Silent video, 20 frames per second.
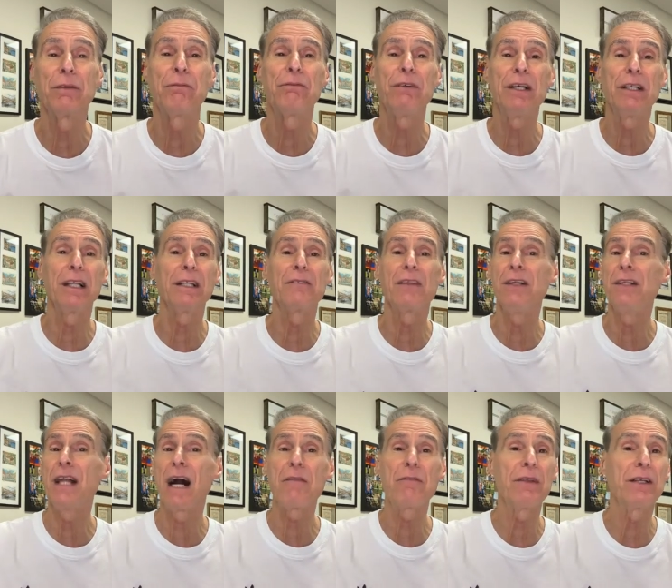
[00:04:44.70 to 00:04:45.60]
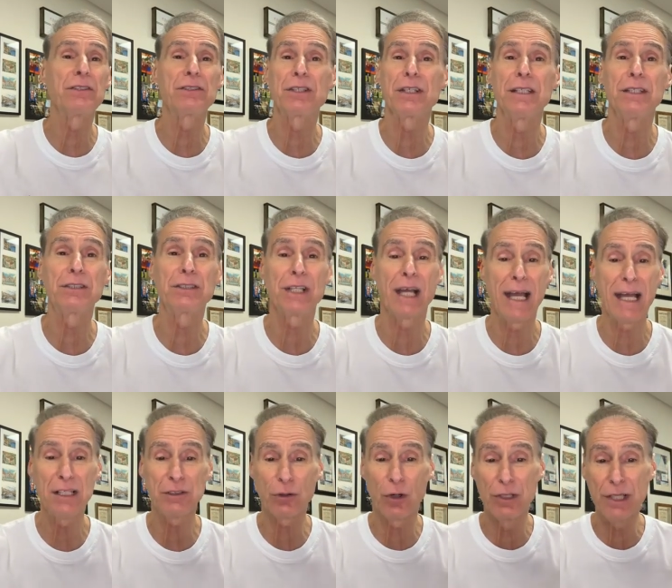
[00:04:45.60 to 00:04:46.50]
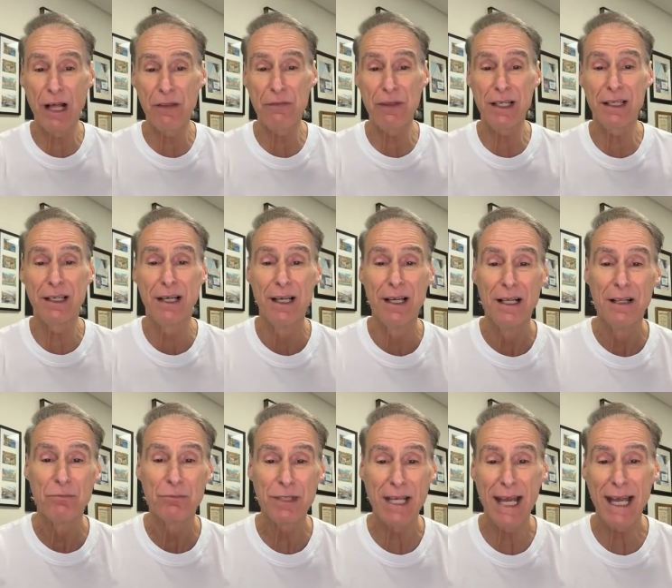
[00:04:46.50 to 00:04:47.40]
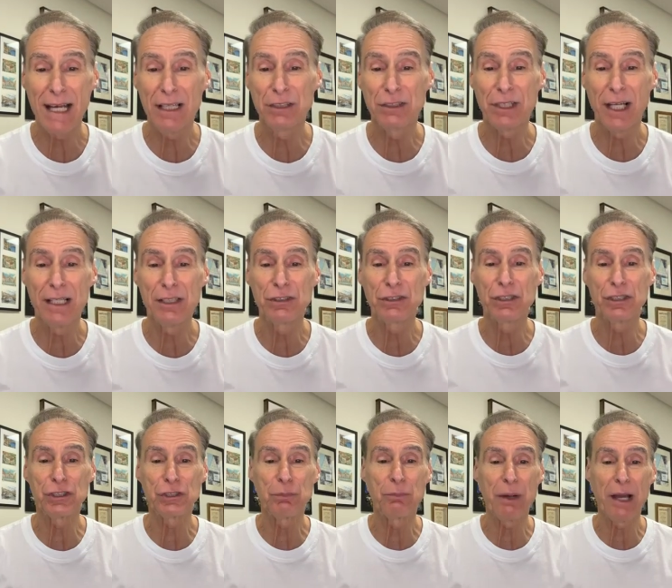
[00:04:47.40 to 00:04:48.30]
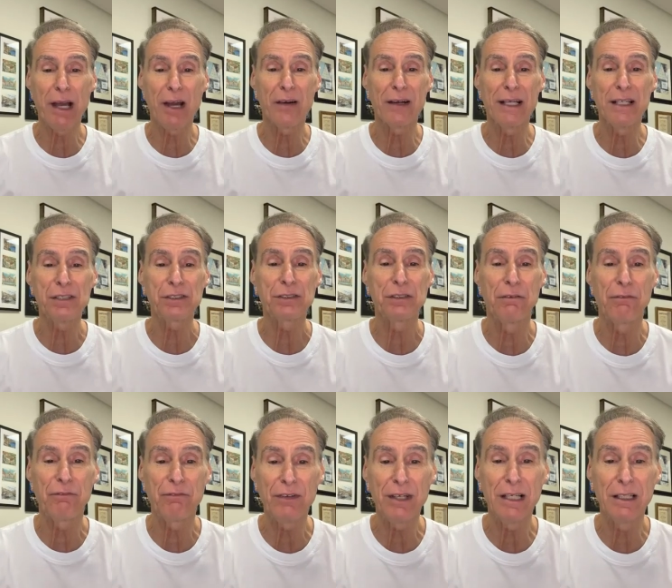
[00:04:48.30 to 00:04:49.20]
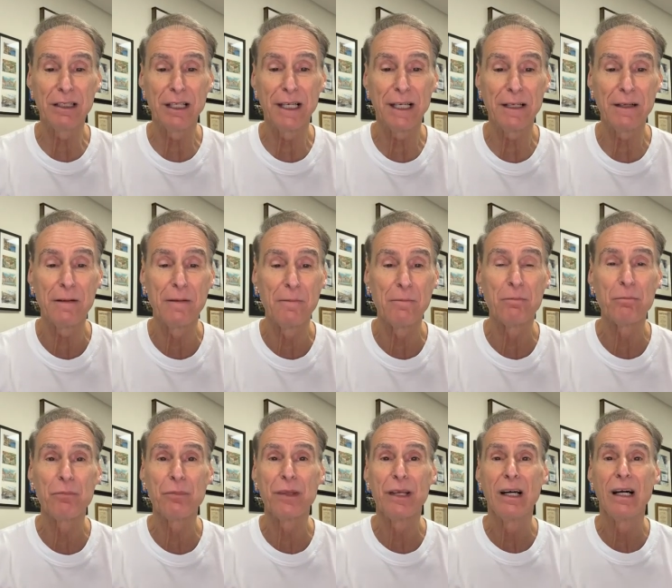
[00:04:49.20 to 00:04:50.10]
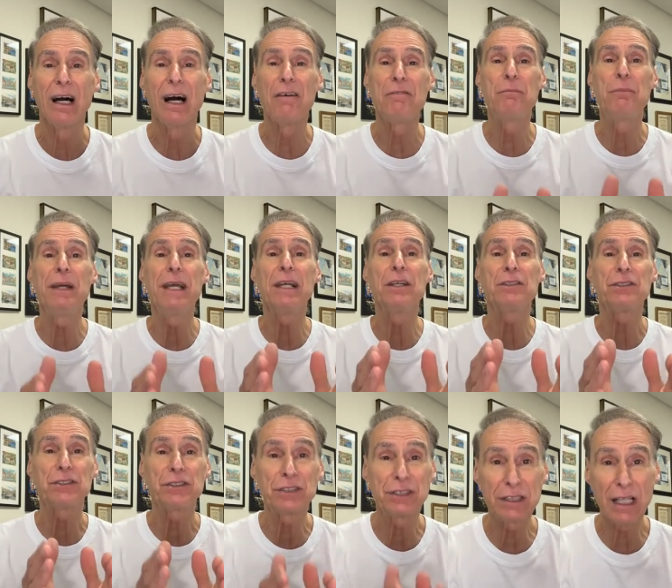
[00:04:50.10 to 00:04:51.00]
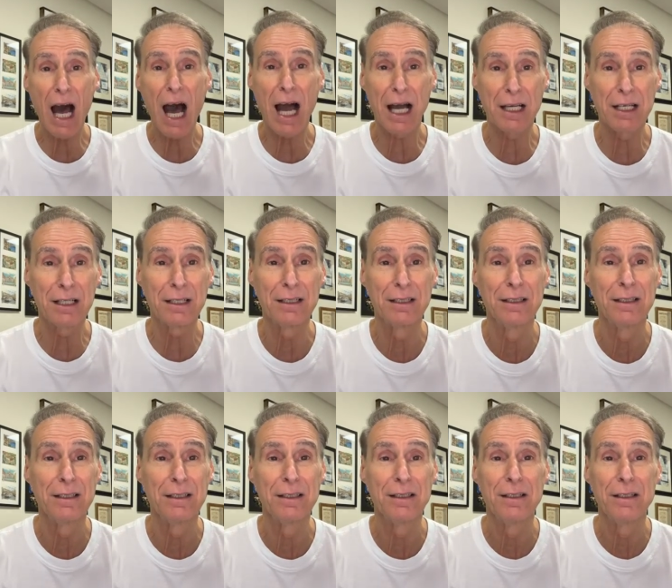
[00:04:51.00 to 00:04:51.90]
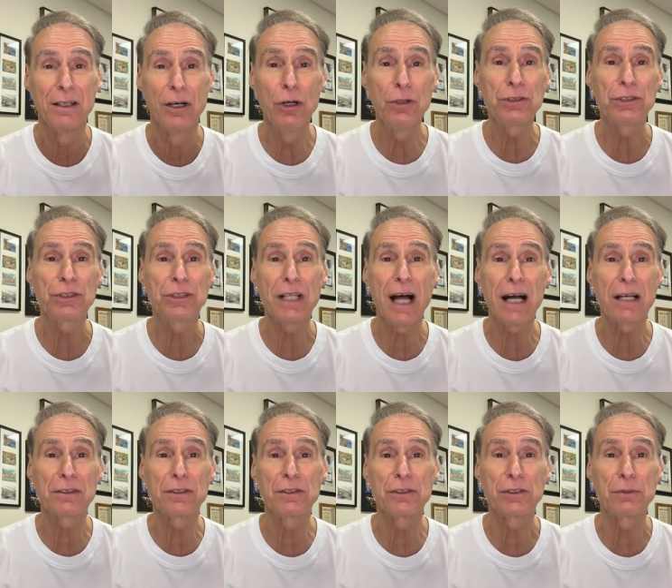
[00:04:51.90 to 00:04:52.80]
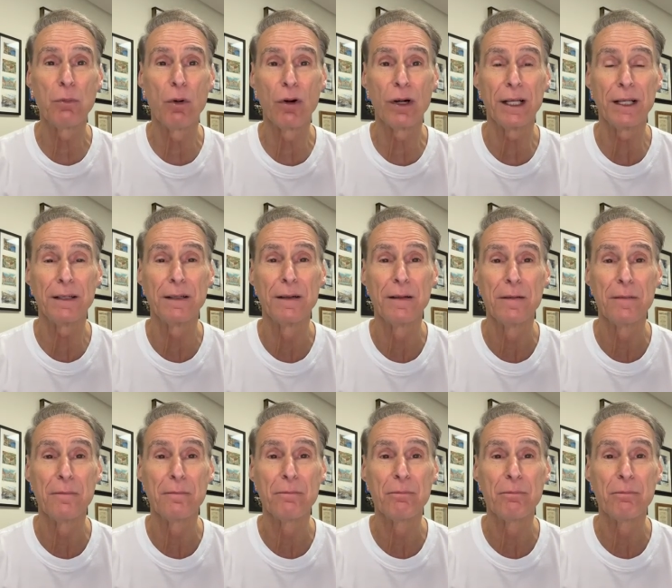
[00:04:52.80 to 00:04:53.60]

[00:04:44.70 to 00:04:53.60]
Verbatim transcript: It's a feeling that nothing's going to change or nothing can change. Despair is the feeling of being stuck. Who's stuck this morning?